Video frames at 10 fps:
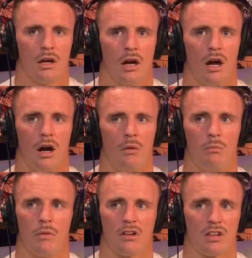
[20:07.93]
I
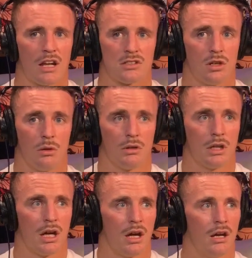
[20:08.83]
was like, "That's the only one you're
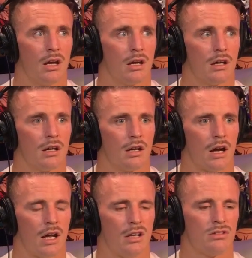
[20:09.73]
getting."
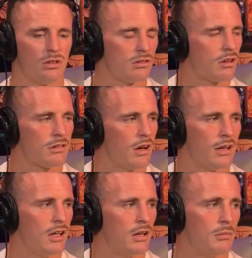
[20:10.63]
And as soon as I started hitting him,